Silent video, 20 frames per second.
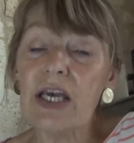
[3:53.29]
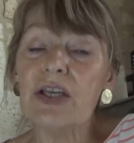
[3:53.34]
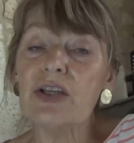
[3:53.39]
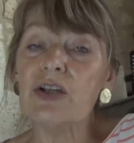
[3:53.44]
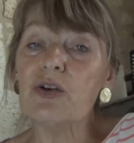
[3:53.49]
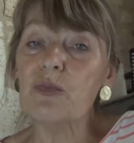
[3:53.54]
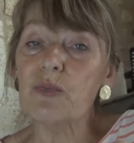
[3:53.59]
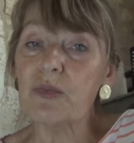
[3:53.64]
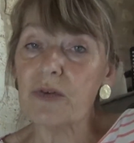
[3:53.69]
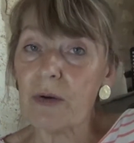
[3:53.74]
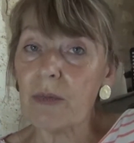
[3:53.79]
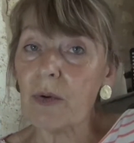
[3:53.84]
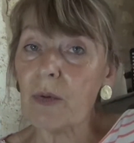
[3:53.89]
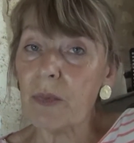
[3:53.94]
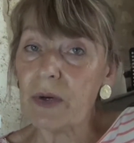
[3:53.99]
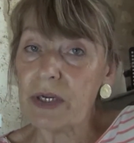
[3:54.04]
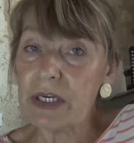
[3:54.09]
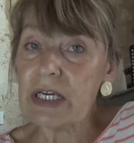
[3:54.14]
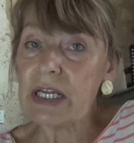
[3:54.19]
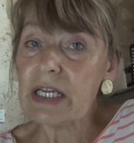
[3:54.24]
you'll
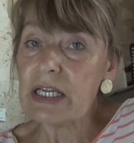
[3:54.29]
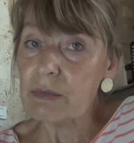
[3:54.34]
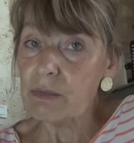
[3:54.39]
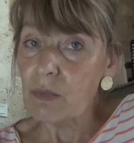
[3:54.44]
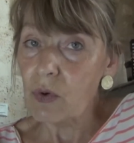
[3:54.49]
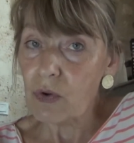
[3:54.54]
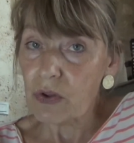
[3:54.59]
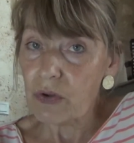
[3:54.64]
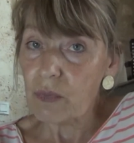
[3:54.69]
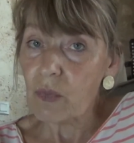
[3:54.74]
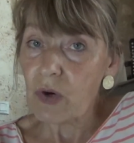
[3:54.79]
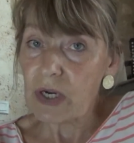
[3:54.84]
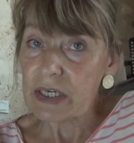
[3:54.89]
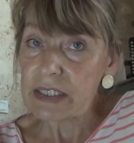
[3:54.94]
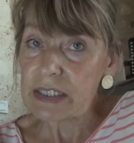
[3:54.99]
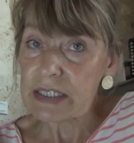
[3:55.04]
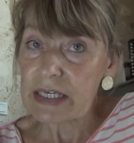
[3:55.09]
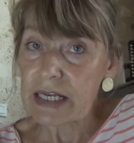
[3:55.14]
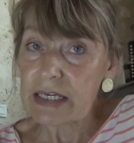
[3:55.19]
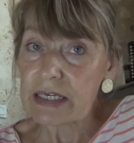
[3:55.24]
probably need more than one
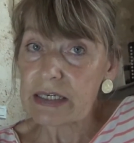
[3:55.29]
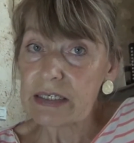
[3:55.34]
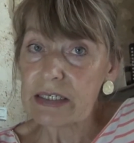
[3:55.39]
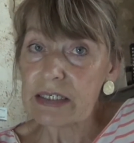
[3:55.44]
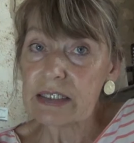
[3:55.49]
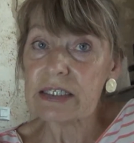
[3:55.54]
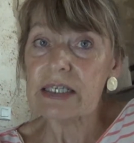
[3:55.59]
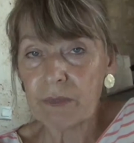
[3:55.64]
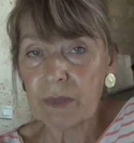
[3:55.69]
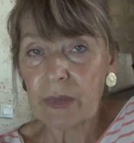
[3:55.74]
attendant.